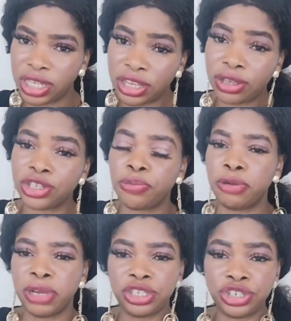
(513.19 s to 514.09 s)
Take your
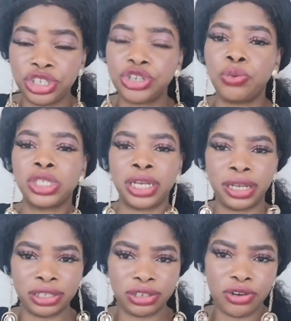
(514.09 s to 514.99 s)
supplement, drink your
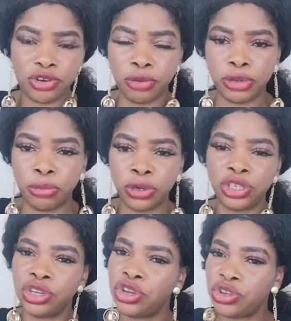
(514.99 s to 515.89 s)
water, and scrub your
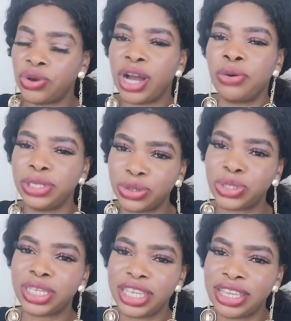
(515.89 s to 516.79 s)
body. You are going
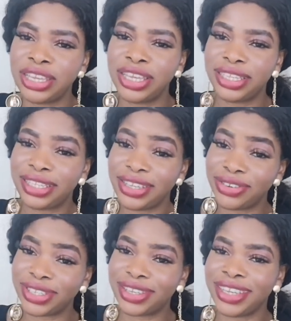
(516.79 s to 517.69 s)
to see
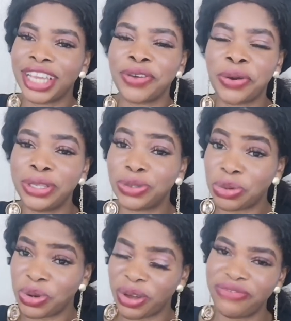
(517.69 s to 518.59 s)
your skin, and you are going
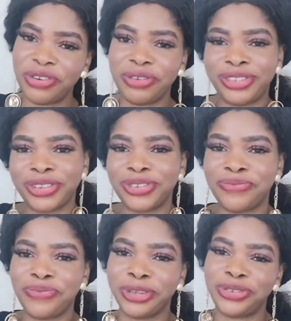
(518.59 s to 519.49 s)
to love the results
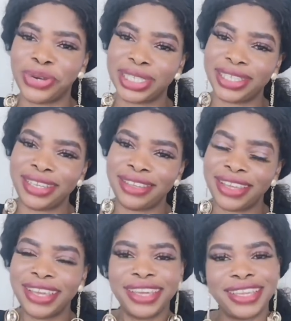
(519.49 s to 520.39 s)
of what you are
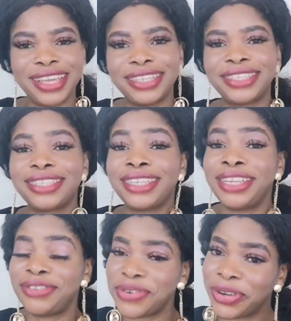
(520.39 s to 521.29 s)
seeing. Yes,
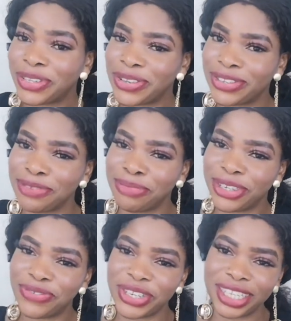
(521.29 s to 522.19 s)
thank you also so
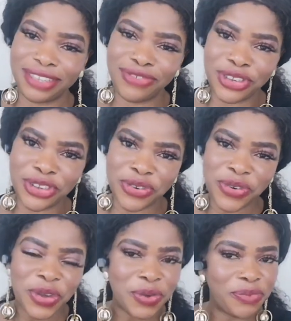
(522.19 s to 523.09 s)
much for this
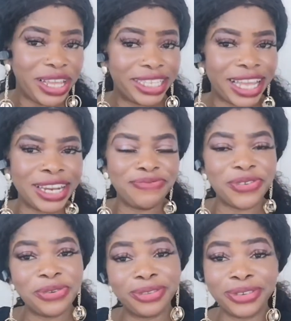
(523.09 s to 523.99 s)
video. Please, and
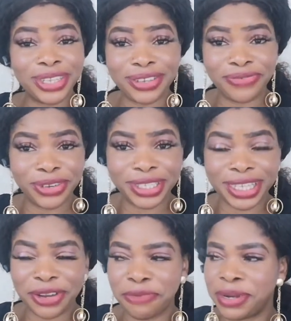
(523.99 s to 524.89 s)
if you know today is your
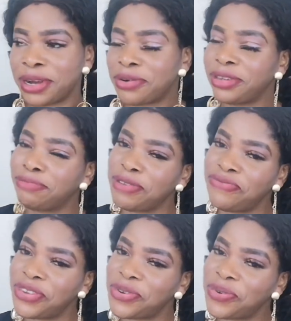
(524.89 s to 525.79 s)
first time coming across
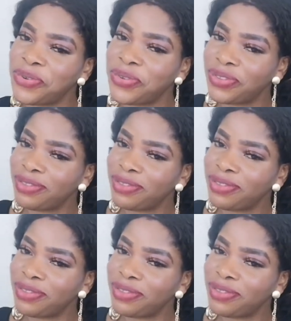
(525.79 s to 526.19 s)
my video,